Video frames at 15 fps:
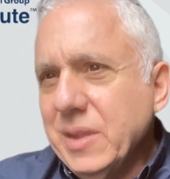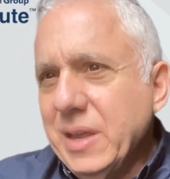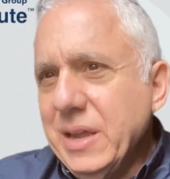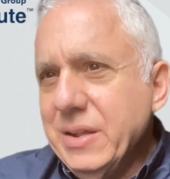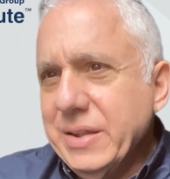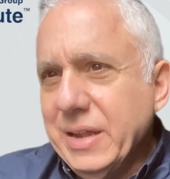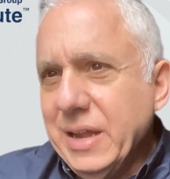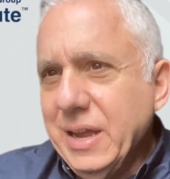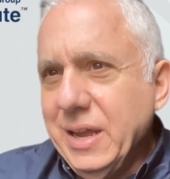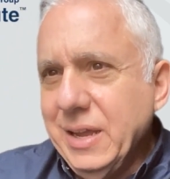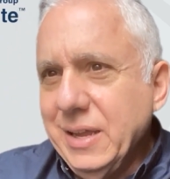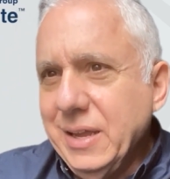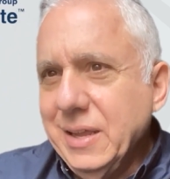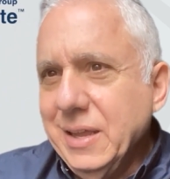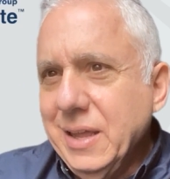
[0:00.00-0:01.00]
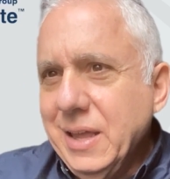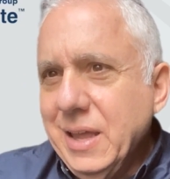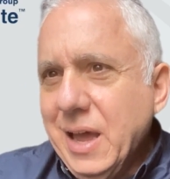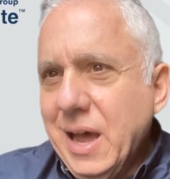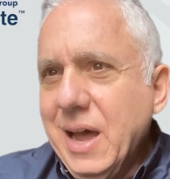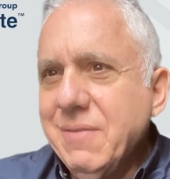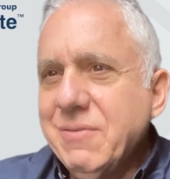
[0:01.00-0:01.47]
They say,
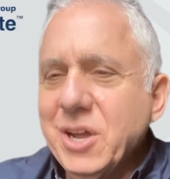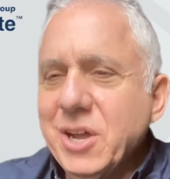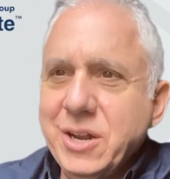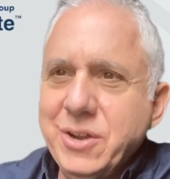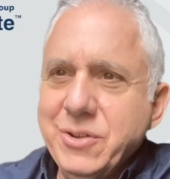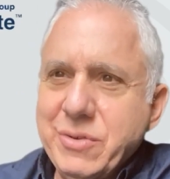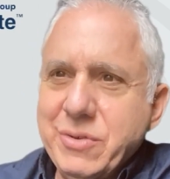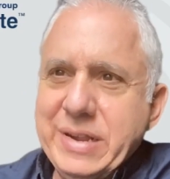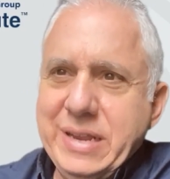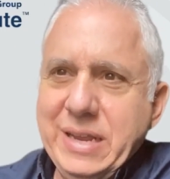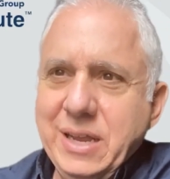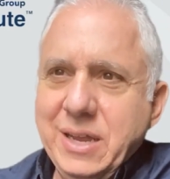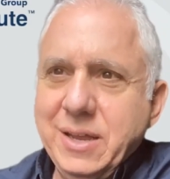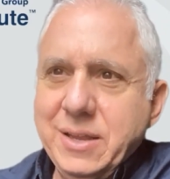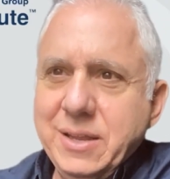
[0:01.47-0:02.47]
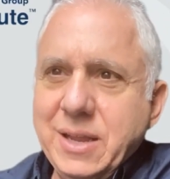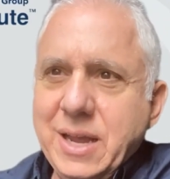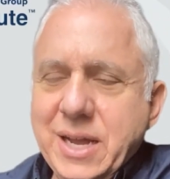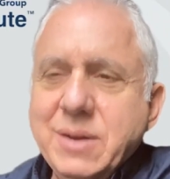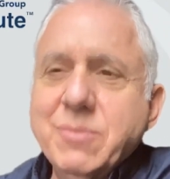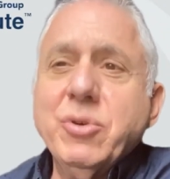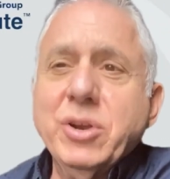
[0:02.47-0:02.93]
I've got to understand
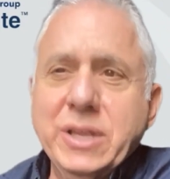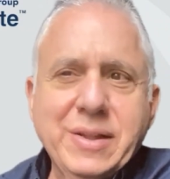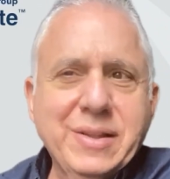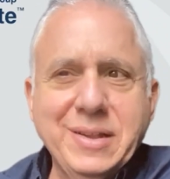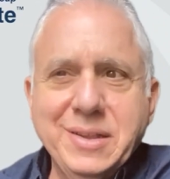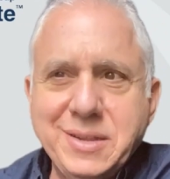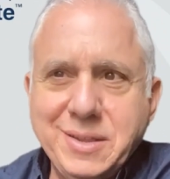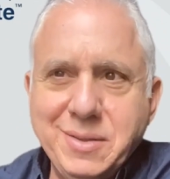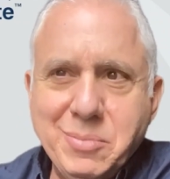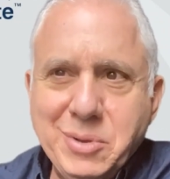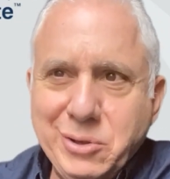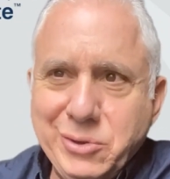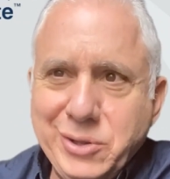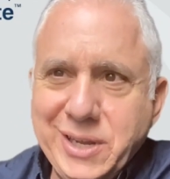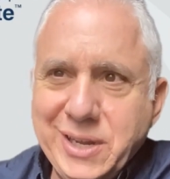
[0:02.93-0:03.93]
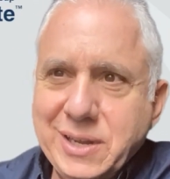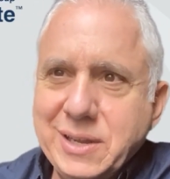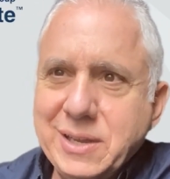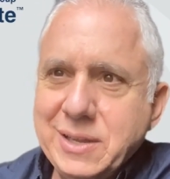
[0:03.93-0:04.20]
how to bring this into the building